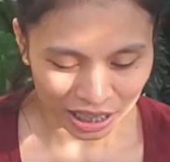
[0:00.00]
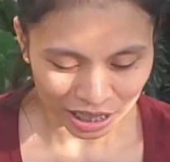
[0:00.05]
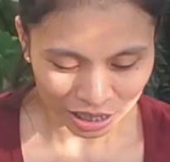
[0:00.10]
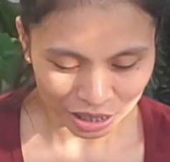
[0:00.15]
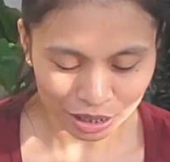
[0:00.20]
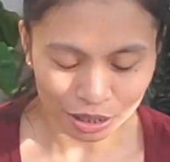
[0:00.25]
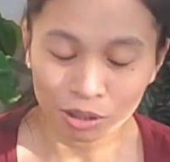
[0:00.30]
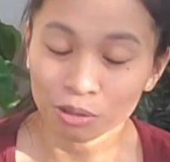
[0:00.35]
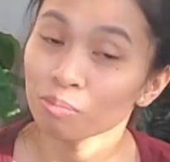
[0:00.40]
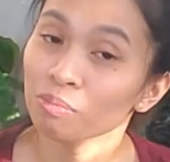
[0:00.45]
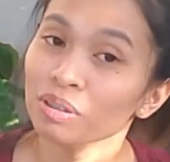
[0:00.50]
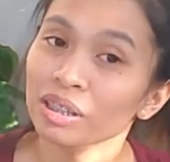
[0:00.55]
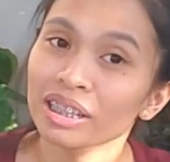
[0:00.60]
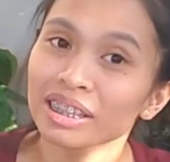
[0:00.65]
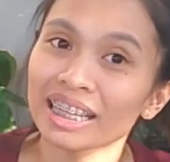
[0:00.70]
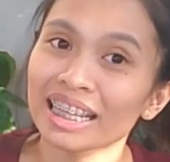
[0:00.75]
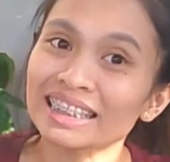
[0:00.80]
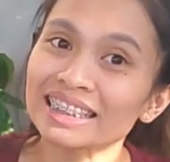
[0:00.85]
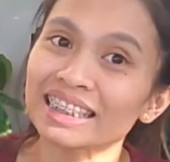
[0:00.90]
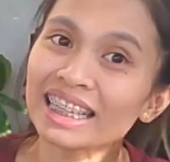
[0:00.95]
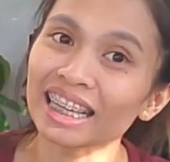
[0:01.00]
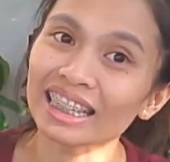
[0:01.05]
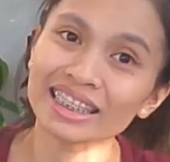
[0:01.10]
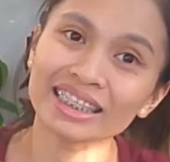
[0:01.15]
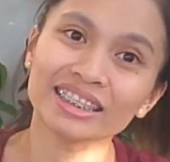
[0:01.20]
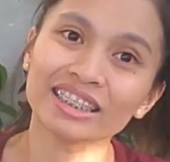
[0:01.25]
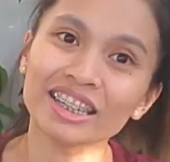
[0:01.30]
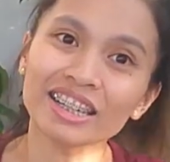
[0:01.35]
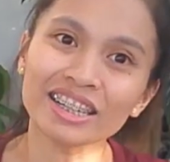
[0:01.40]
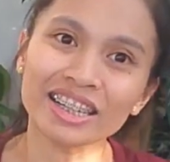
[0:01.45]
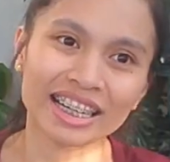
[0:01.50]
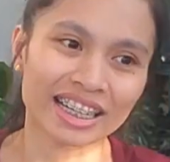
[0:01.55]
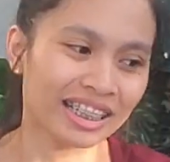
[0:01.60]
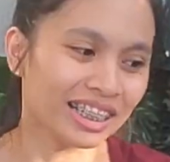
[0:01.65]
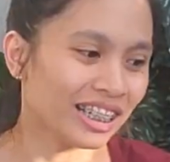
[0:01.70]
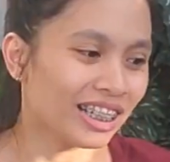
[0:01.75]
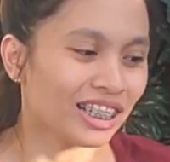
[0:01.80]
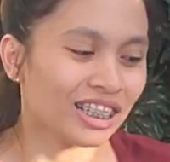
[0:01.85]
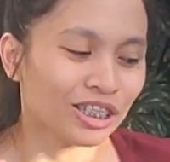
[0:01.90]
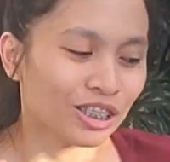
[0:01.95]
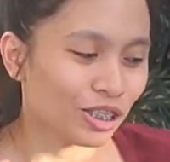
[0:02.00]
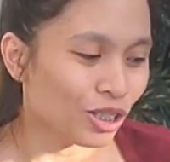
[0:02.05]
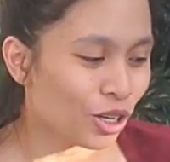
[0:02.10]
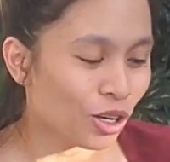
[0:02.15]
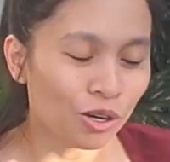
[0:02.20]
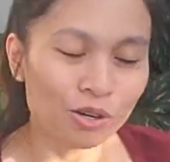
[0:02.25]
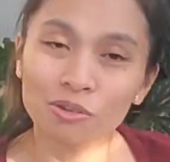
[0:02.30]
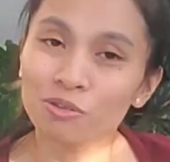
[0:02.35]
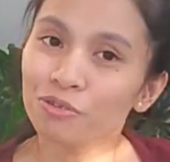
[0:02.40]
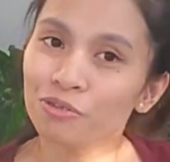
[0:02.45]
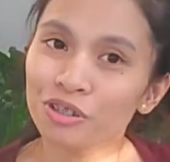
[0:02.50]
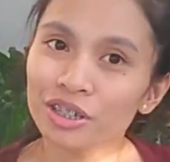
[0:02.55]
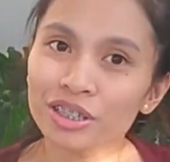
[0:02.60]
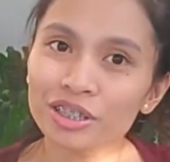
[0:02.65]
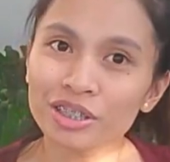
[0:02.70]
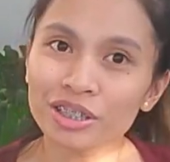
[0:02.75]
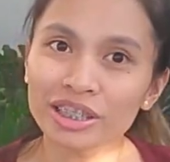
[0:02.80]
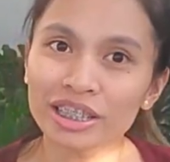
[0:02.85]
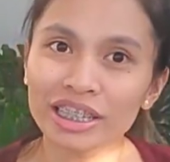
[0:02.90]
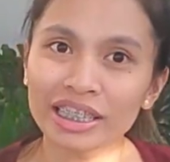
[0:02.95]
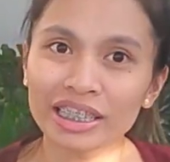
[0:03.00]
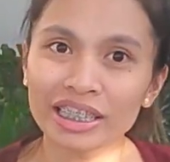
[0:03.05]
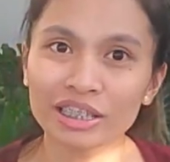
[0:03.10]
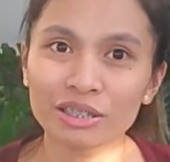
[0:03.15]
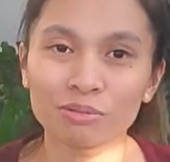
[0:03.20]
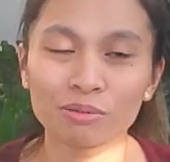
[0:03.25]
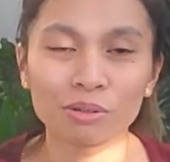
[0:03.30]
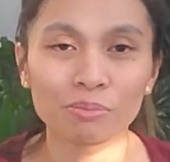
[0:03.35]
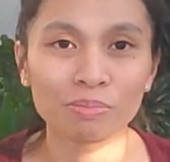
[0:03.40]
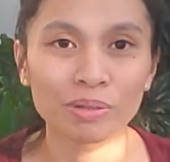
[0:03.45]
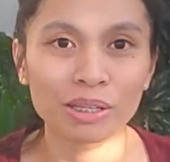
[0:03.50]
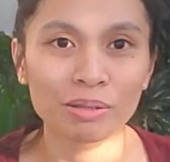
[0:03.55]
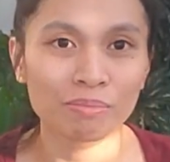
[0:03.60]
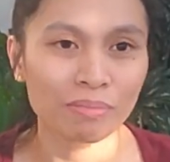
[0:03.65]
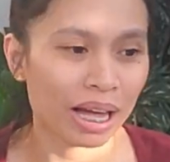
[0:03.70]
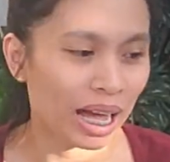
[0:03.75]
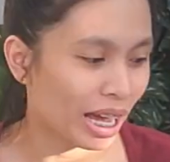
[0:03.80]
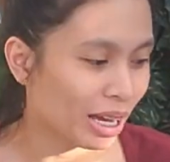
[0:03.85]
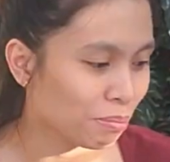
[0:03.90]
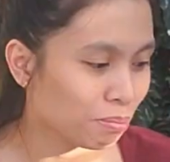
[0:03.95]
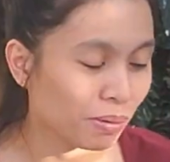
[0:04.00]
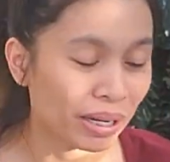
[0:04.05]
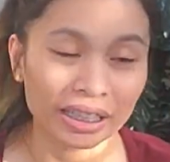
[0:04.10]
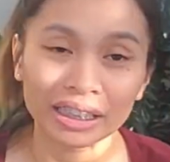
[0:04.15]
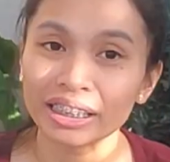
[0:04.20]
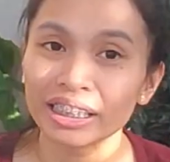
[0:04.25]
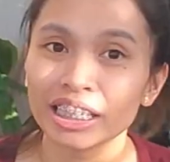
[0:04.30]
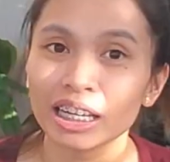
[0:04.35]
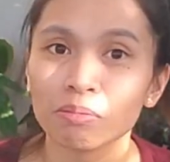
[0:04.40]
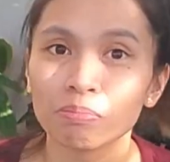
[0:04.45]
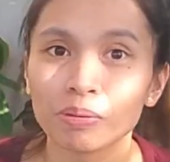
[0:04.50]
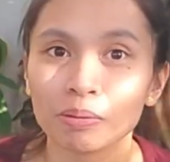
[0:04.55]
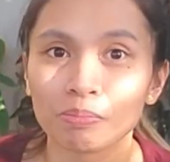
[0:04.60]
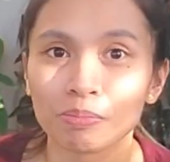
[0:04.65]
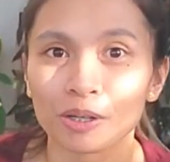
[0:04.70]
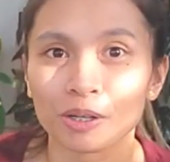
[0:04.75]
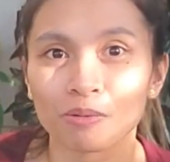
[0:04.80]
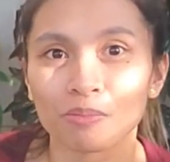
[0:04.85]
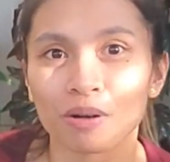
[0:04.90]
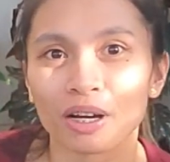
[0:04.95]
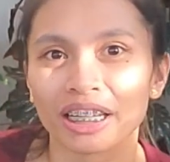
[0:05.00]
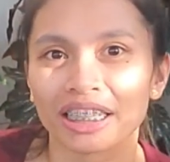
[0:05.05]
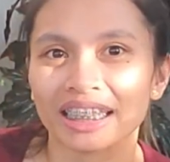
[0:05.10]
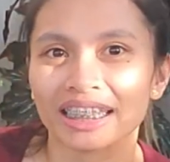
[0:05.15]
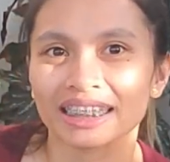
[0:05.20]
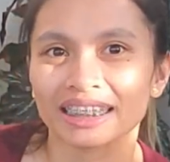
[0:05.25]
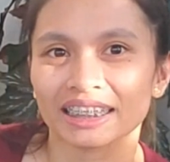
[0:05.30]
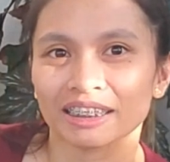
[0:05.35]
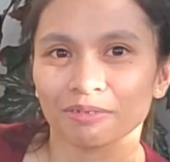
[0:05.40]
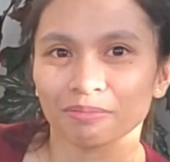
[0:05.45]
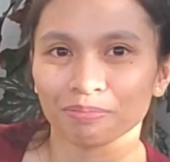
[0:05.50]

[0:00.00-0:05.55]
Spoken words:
So let's get started. So first on the list will be my Pilea peperomioides.